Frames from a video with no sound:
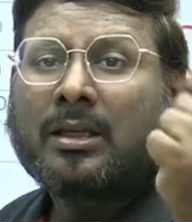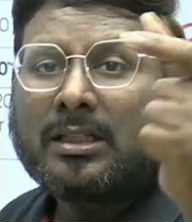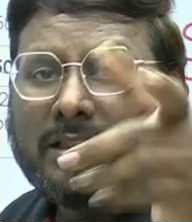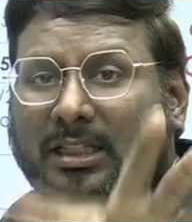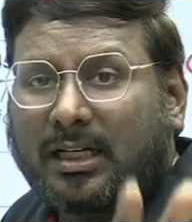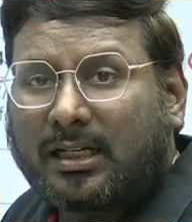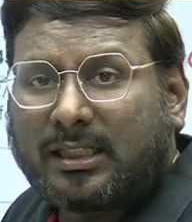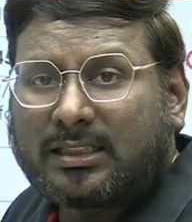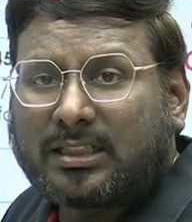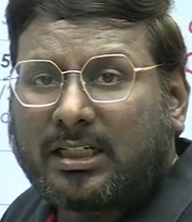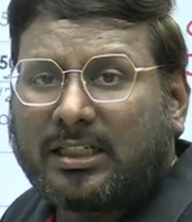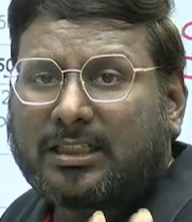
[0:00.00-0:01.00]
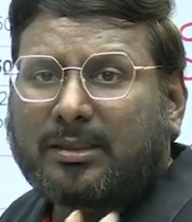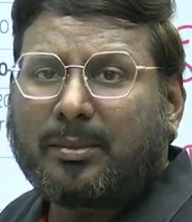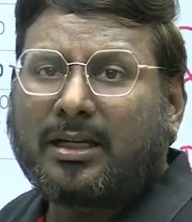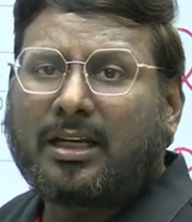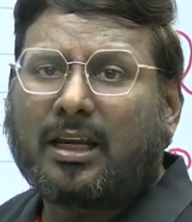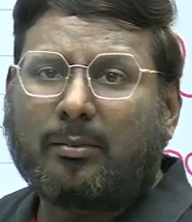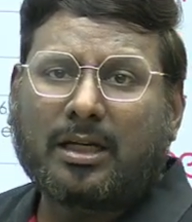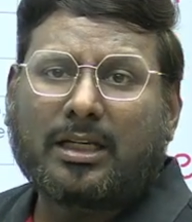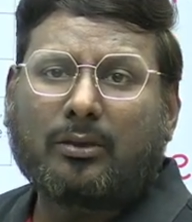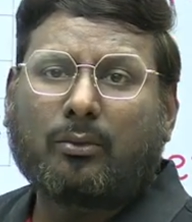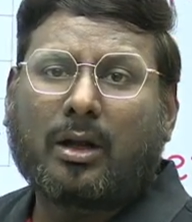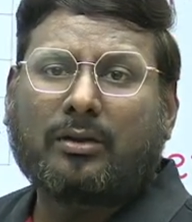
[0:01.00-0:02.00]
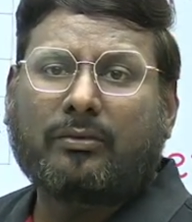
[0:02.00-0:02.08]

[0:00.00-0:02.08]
General studies, mental ability, what